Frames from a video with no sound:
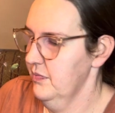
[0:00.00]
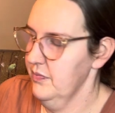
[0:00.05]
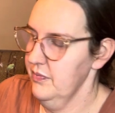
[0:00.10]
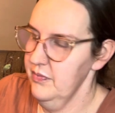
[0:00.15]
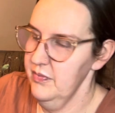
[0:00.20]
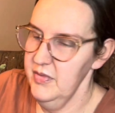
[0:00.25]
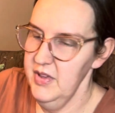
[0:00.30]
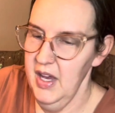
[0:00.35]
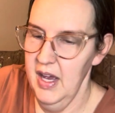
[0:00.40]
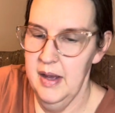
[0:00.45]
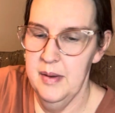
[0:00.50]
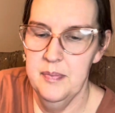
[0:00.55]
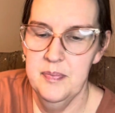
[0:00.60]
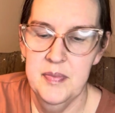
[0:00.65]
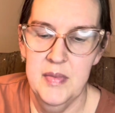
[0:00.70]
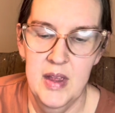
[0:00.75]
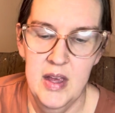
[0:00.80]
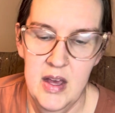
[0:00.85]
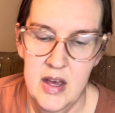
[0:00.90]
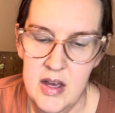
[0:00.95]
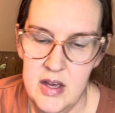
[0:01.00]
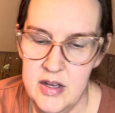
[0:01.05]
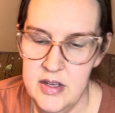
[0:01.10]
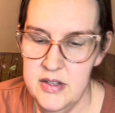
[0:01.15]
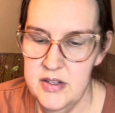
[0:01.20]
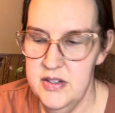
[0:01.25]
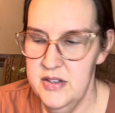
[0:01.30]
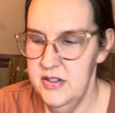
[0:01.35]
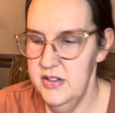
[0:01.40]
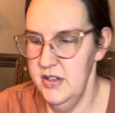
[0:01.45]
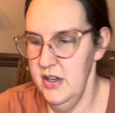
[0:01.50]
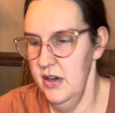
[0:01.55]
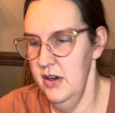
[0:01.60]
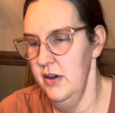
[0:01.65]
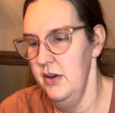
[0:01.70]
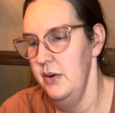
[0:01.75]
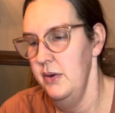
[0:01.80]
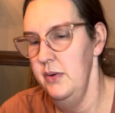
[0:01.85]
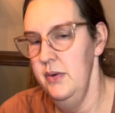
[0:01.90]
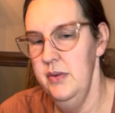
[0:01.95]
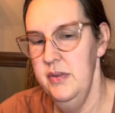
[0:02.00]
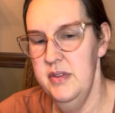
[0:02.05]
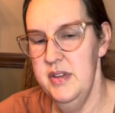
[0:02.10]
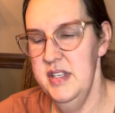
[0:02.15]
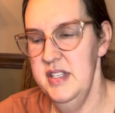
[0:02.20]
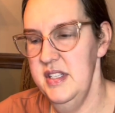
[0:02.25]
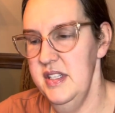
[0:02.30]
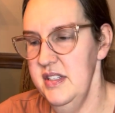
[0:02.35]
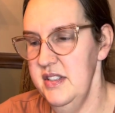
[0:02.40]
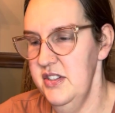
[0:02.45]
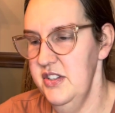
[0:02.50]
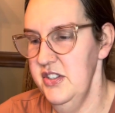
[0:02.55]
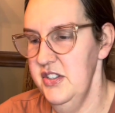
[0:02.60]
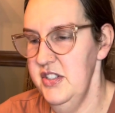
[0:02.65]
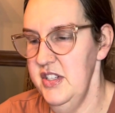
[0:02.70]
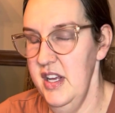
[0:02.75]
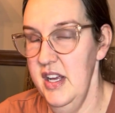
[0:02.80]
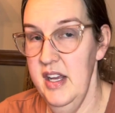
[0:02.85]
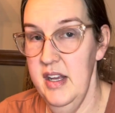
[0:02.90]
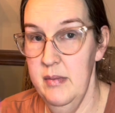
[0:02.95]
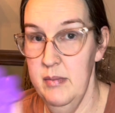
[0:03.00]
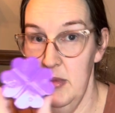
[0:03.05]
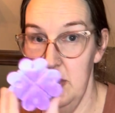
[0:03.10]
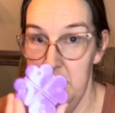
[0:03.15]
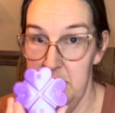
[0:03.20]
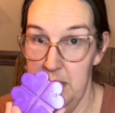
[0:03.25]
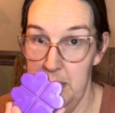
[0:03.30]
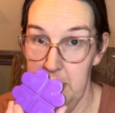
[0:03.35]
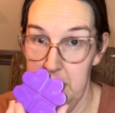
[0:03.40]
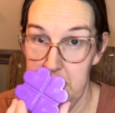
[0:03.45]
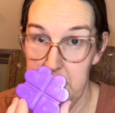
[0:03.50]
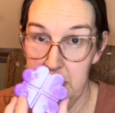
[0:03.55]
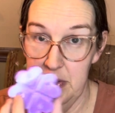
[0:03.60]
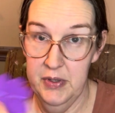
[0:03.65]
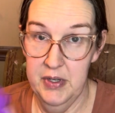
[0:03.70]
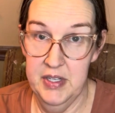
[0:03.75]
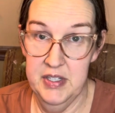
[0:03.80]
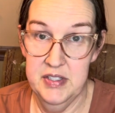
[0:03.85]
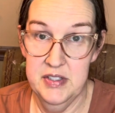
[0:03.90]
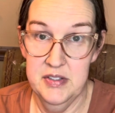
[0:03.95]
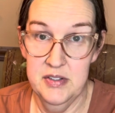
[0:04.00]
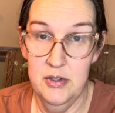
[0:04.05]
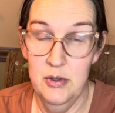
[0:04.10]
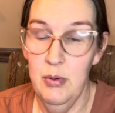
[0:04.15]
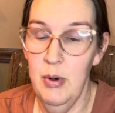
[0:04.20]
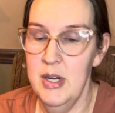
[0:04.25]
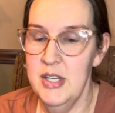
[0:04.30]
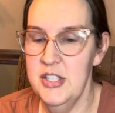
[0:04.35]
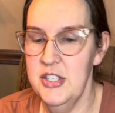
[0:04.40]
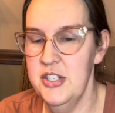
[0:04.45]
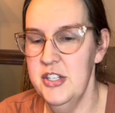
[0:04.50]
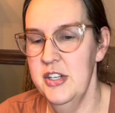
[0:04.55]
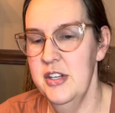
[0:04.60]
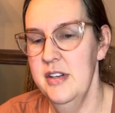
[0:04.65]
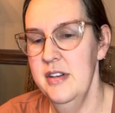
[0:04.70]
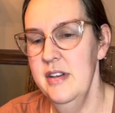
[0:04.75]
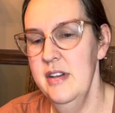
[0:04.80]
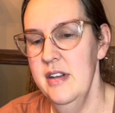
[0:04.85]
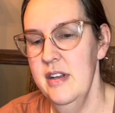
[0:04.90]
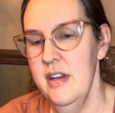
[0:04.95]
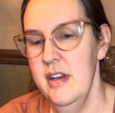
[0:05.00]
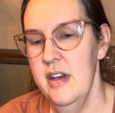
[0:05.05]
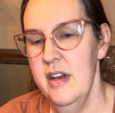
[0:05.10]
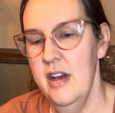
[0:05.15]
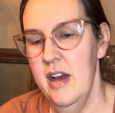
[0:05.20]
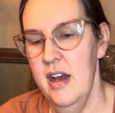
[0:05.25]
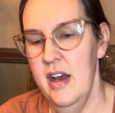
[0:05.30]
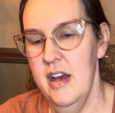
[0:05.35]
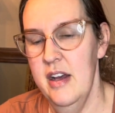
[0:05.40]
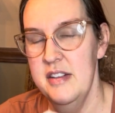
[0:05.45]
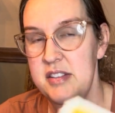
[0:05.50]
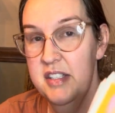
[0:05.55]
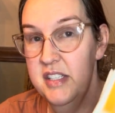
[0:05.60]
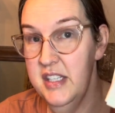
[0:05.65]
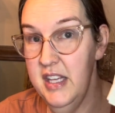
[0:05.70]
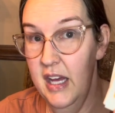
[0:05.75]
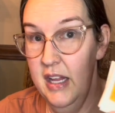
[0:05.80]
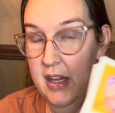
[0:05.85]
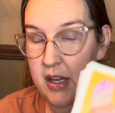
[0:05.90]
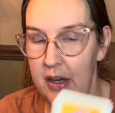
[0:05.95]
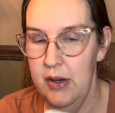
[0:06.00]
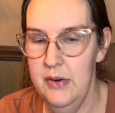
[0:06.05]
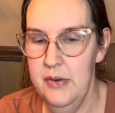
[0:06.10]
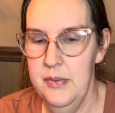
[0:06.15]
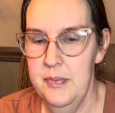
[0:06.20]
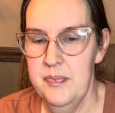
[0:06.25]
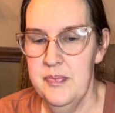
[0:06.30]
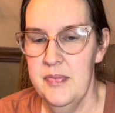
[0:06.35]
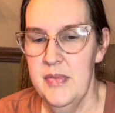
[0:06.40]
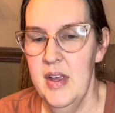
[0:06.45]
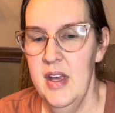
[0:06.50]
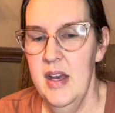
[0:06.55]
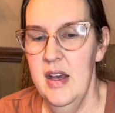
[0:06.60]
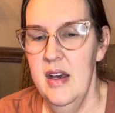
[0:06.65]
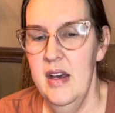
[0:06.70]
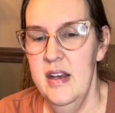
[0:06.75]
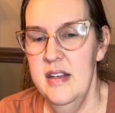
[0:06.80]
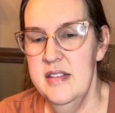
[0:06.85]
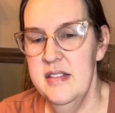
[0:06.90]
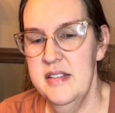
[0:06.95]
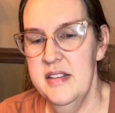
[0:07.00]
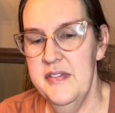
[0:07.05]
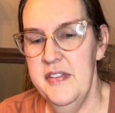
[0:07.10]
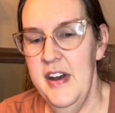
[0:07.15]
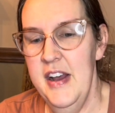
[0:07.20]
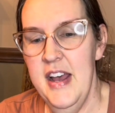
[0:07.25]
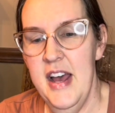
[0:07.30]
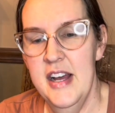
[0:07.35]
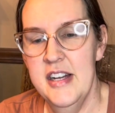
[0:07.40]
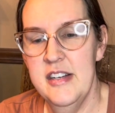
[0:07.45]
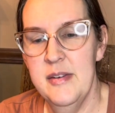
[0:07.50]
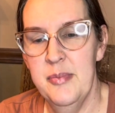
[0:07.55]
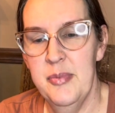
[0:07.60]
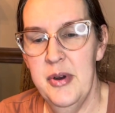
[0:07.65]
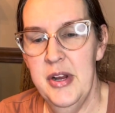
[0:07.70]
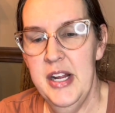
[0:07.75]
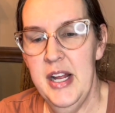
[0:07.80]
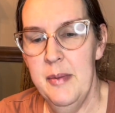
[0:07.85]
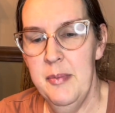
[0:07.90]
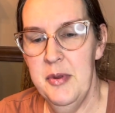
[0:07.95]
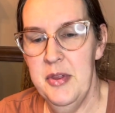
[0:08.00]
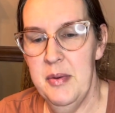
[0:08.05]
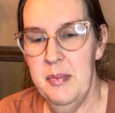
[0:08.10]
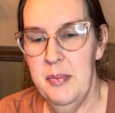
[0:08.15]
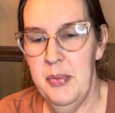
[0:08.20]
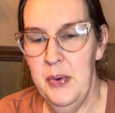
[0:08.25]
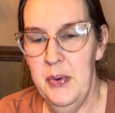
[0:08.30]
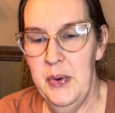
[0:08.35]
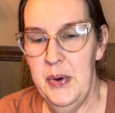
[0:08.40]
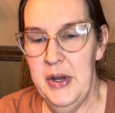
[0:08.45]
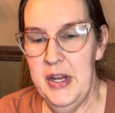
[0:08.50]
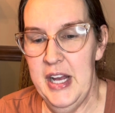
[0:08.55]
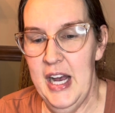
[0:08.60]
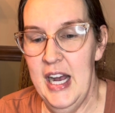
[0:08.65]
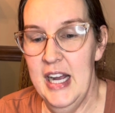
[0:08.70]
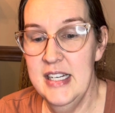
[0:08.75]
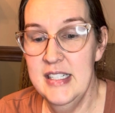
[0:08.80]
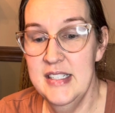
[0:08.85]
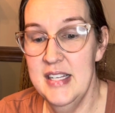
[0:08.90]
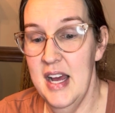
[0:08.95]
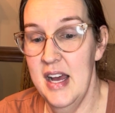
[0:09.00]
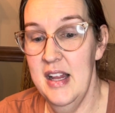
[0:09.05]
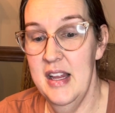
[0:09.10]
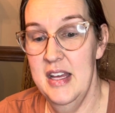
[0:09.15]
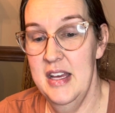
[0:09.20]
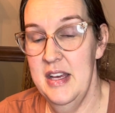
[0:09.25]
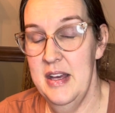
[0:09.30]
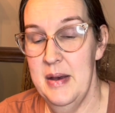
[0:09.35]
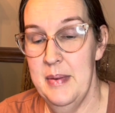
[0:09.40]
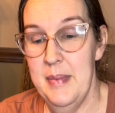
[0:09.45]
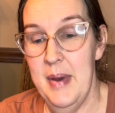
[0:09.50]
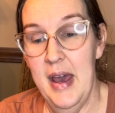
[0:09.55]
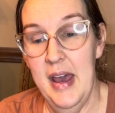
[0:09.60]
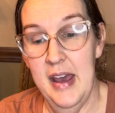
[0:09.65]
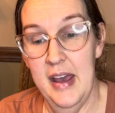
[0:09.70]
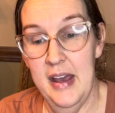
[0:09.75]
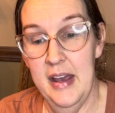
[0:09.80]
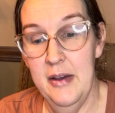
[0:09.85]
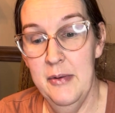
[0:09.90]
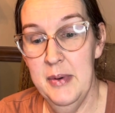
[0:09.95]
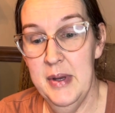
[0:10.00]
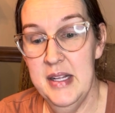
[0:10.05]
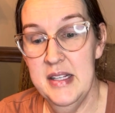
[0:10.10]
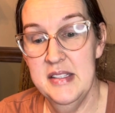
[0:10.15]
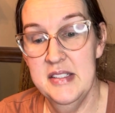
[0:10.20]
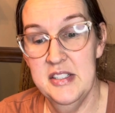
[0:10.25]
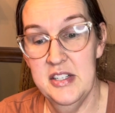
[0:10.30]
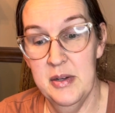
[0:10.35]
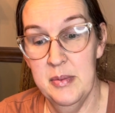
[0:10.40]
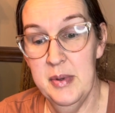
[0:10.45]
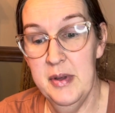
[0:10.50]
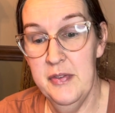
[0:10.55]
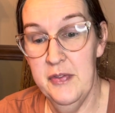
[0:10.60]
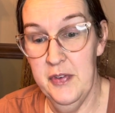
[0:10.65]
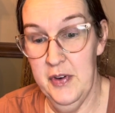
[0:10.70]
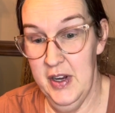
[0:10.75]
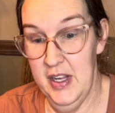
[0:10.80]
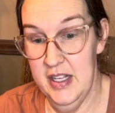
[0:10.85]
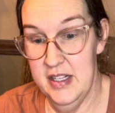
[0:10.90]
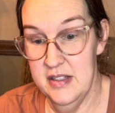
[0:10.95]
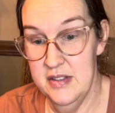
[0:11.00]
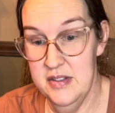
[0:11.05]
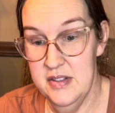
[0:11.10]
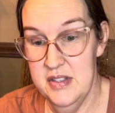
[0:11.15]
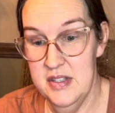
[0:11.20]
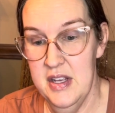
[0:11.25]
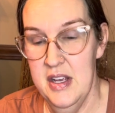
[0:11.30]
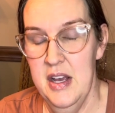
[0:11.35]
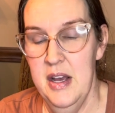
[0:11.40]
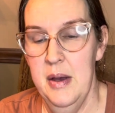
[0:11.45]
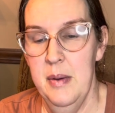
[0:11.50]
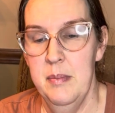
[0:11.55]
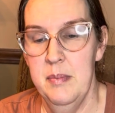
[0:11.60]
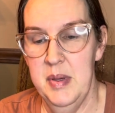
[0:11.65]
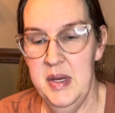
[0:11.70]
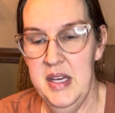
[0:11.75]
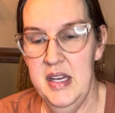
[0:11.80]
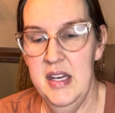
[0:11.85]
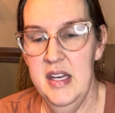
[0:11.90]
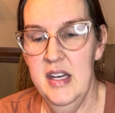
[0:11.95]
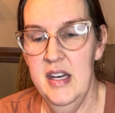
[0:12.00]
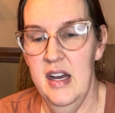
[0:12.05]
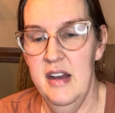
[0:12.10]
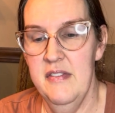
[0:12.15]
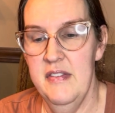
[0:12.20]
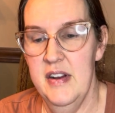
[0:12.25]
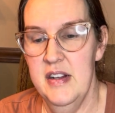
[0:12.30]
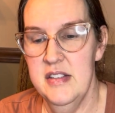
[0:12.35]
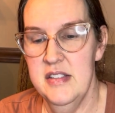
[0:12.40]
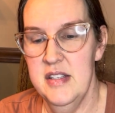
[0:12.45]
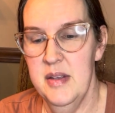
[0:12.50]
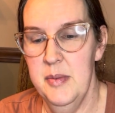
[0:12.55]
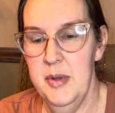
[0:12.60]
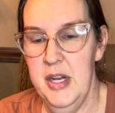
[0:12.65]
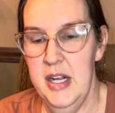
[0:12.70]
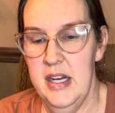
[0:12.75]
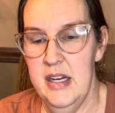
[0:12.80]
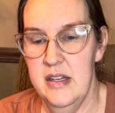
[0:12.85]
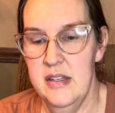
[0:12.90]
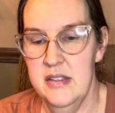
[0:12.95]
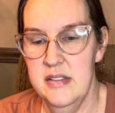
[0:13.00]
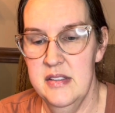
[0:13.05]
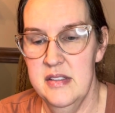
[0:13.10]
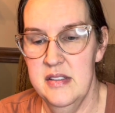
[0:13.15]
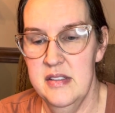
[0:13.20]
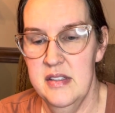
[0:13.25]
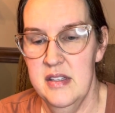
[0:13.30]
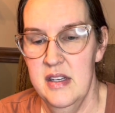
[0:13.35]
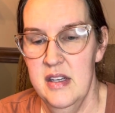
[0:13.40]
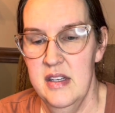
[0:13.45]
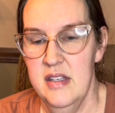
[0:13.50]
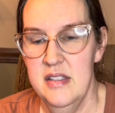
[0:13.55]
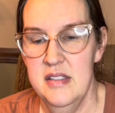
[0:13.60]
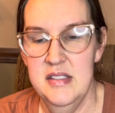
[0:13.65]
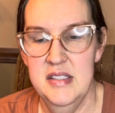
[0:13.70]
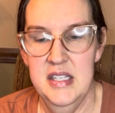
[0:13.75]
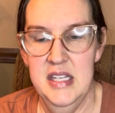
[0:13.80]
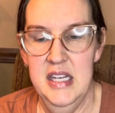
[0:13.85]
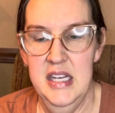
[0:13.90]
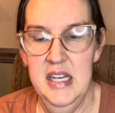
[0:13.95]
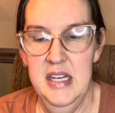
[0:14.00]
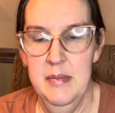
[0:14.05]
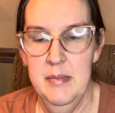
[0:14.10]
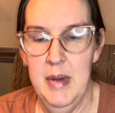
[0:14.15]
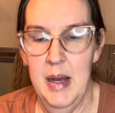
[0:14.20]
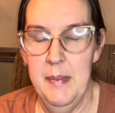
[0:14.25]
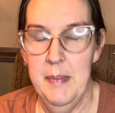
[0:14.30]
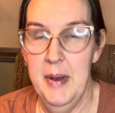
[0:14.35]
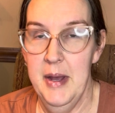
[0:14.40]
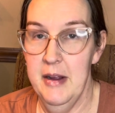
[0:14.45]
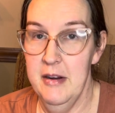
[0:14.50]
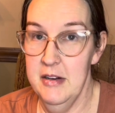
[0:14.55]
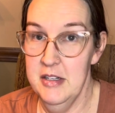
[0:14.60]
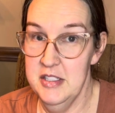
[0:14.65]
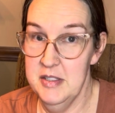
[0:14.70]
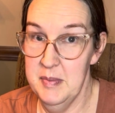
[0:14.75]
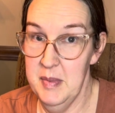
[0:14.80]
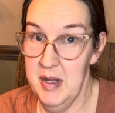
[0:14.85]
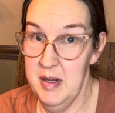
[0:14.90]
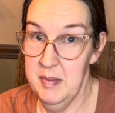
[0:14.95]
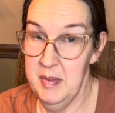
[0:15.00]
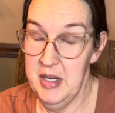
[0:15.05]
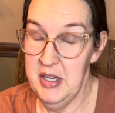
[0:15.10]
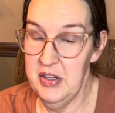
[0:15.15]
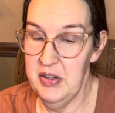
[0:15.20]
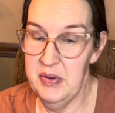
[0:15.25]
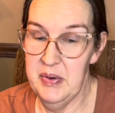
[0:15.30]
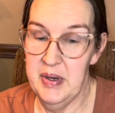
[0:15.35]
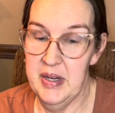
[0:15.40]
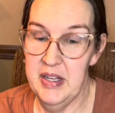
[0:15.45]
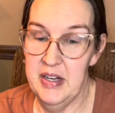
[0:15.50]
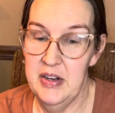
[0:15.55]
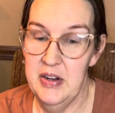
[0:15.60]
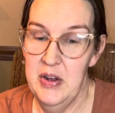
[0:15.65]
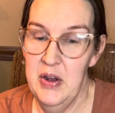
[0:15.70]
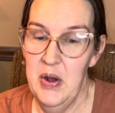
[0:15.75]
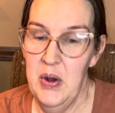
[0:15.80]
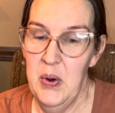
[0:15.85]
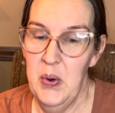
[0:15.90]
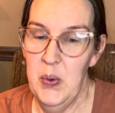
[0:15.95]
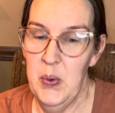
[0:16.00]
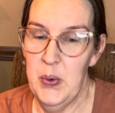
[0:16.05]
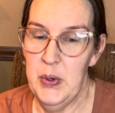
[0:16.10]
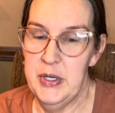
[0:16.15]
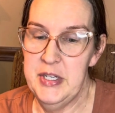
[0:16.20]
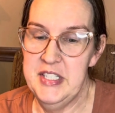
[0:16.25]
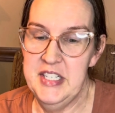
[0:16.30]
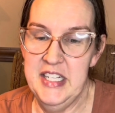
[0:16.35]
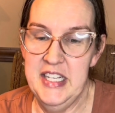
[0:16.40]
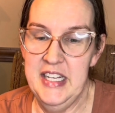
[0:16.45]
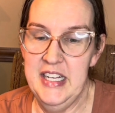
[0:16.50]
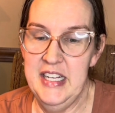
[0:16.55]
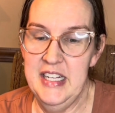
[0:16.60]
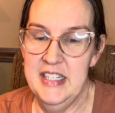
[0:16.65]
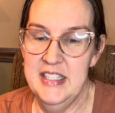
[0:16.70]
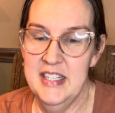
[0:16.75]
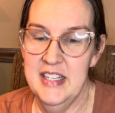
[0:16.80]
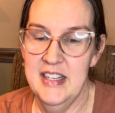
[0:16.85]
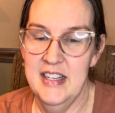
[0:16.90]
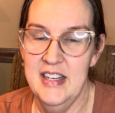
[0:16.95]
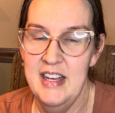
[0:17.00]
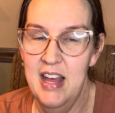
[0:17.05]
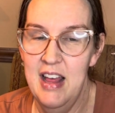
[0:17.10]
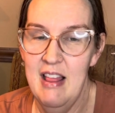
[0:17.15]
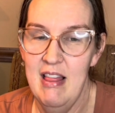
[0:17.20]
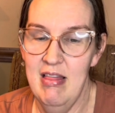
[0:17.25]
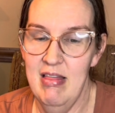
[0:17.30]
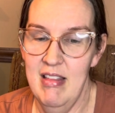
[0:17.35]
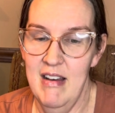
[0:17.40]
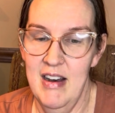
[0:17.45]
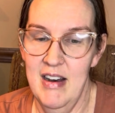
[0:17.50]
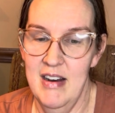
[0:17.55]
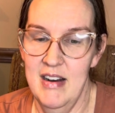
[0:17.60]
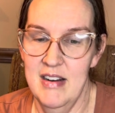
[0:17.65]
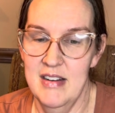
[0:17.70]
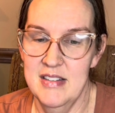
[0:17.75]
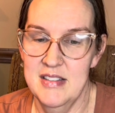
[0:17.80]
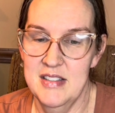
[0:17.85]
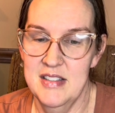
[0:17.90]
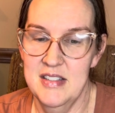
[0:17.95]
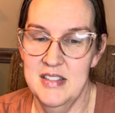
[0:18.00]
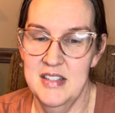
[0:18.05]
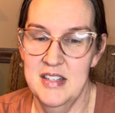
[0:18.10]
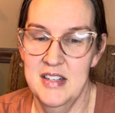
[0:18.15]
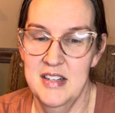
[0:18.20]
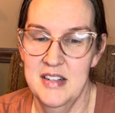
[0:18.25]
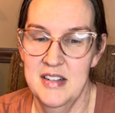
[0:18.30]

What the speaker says: Okay. So this is just a multiple choice question. It's a yellow. It says, if I had to break up with a boy, I'd tell him A, we could still be friends. B, I found someone else. C, my parents made me do it. Or D, to get lost.